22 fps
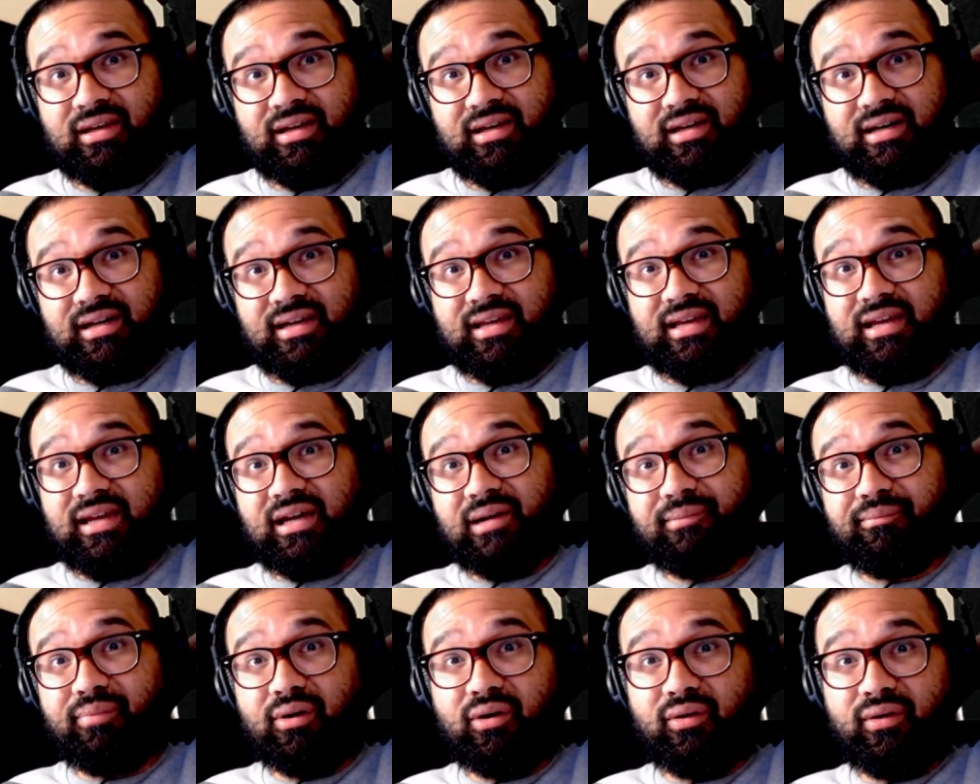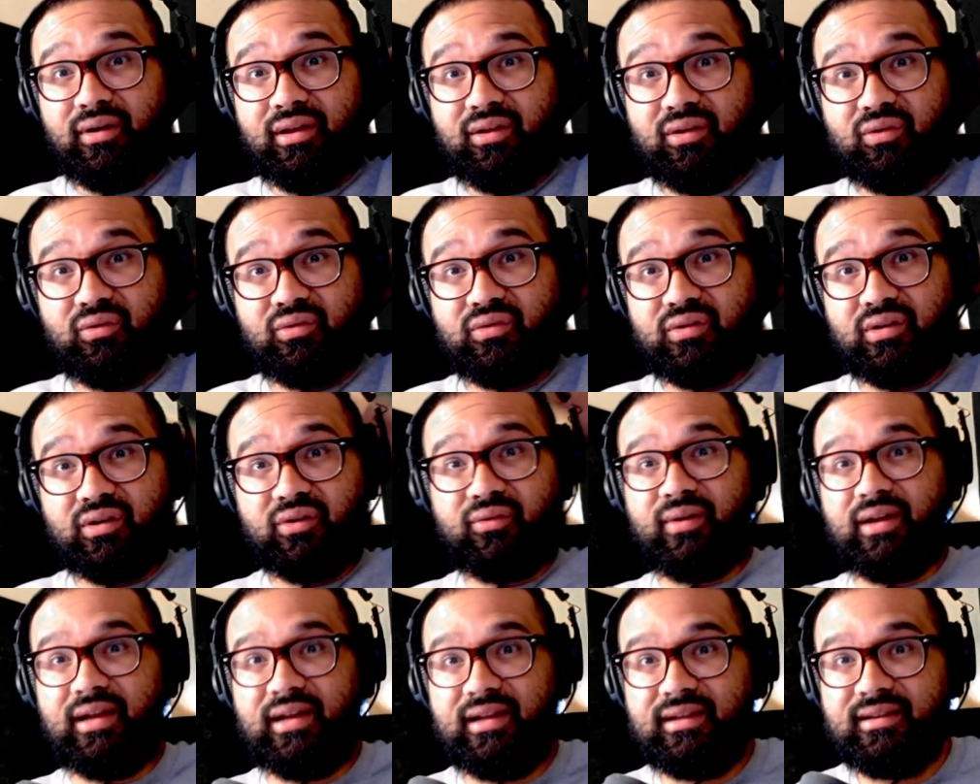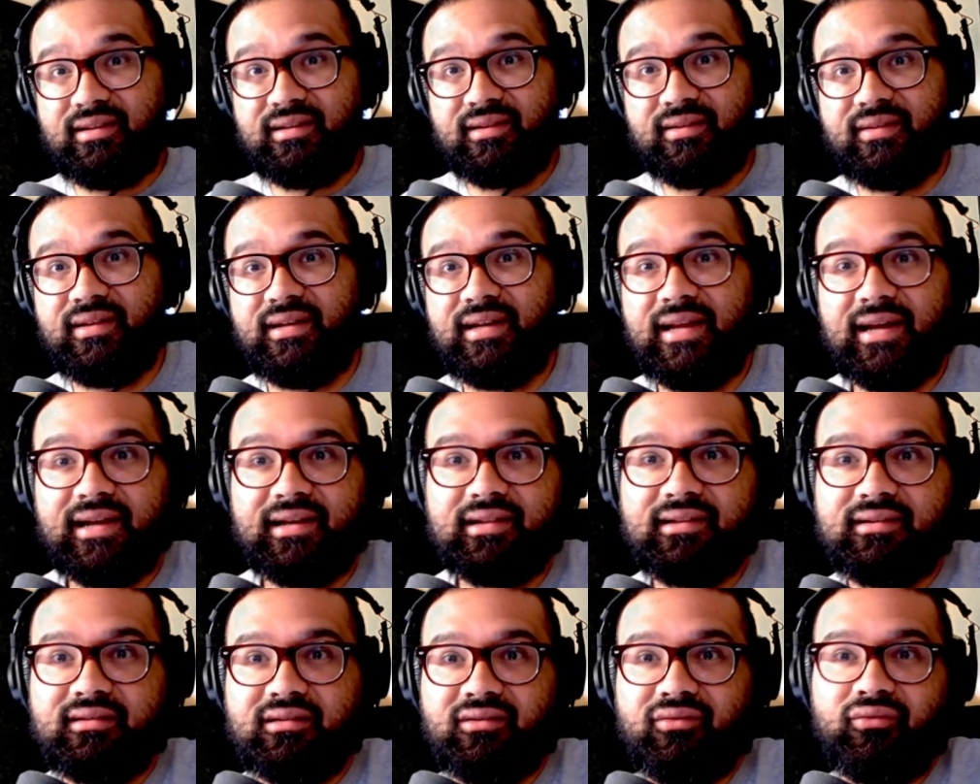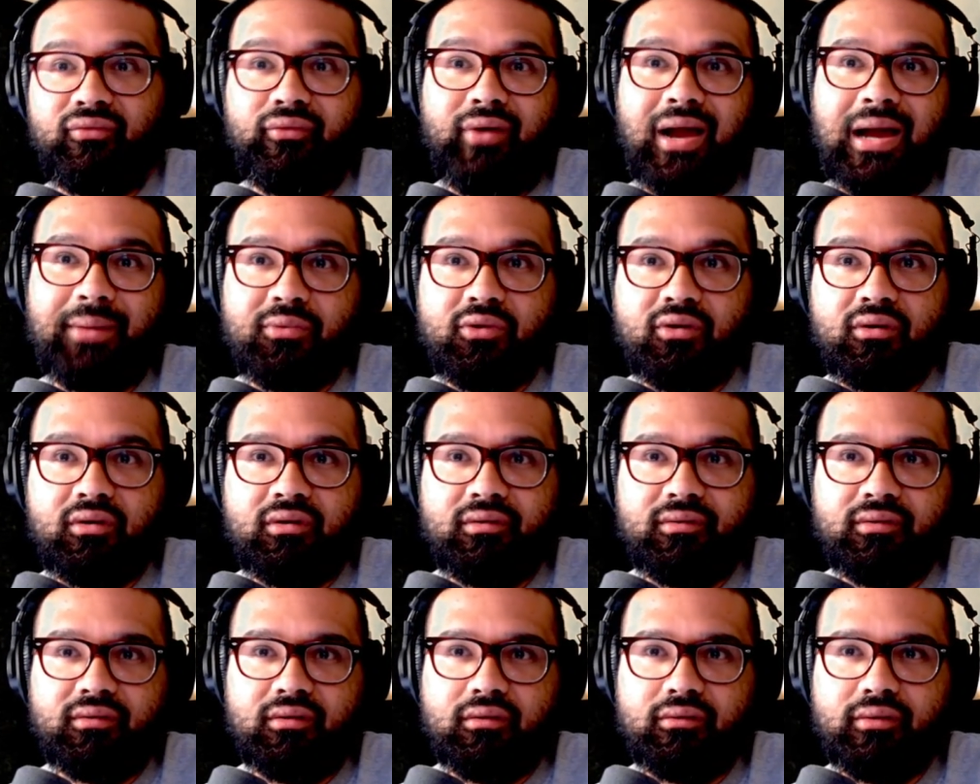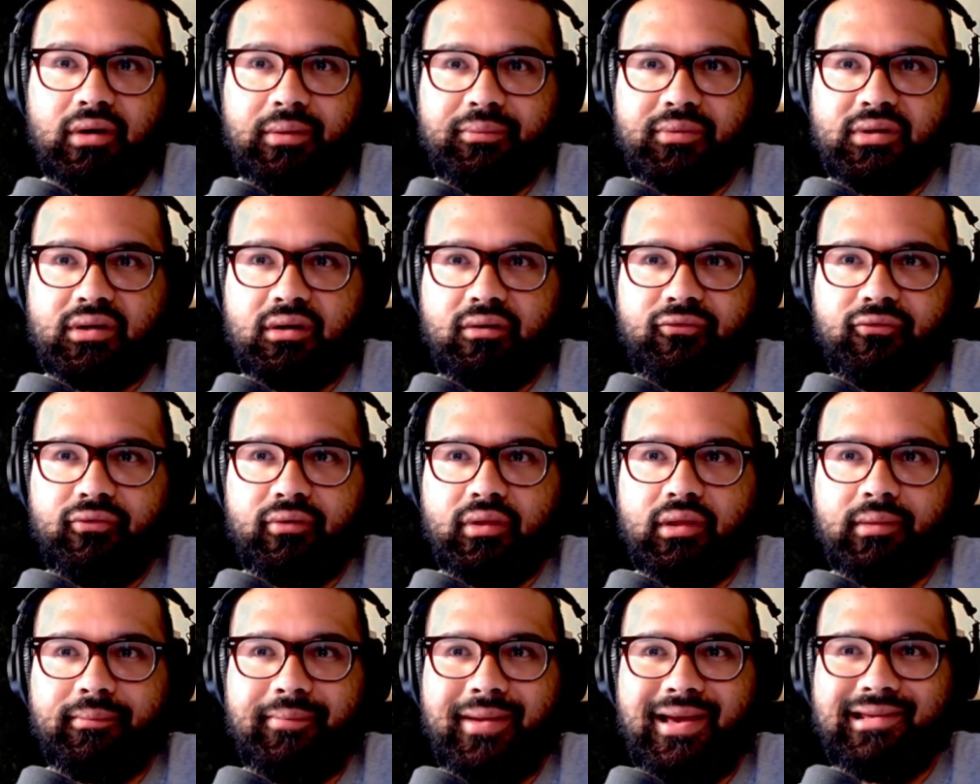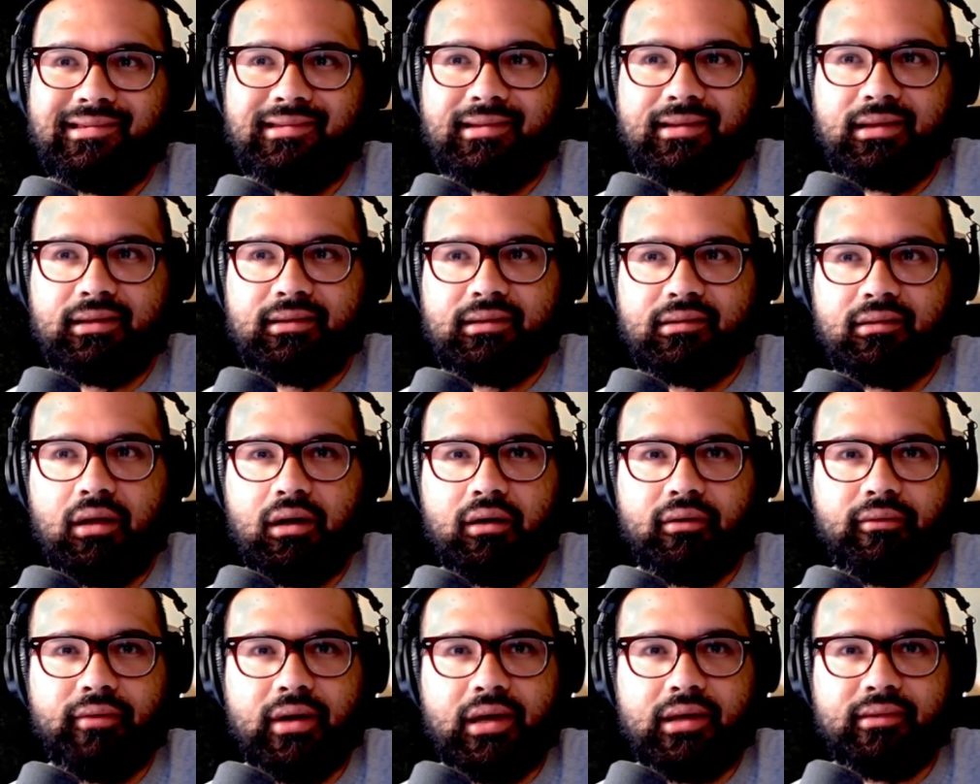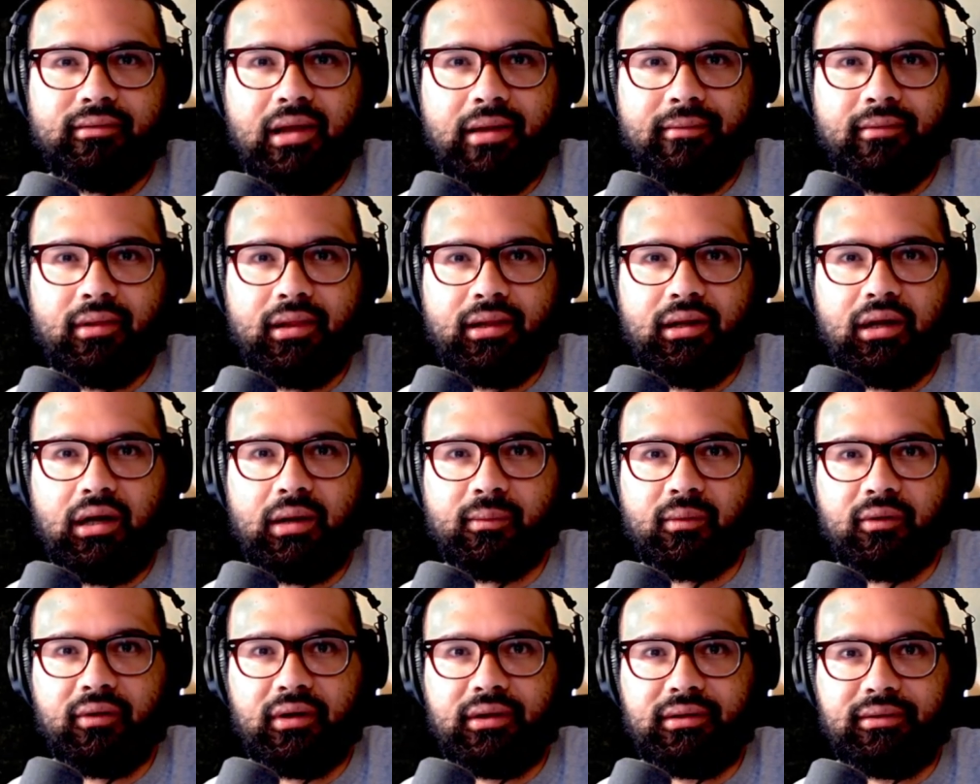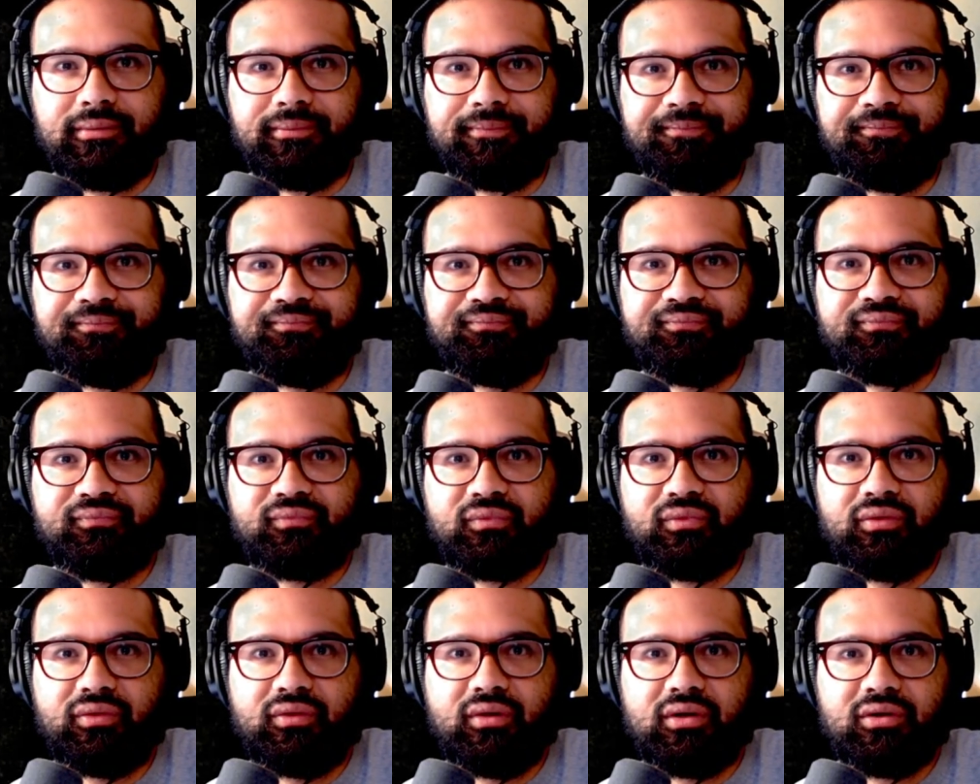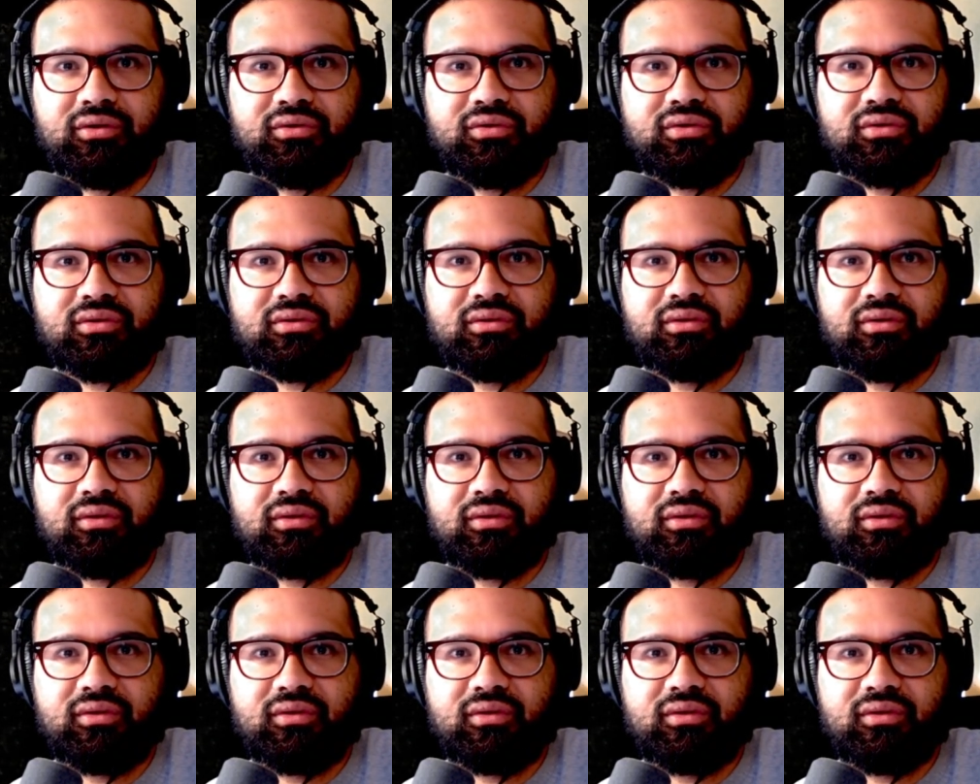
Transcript: a key component used to create the Necklace of Rupture for the best in-slot ranged amulet upgrade. There's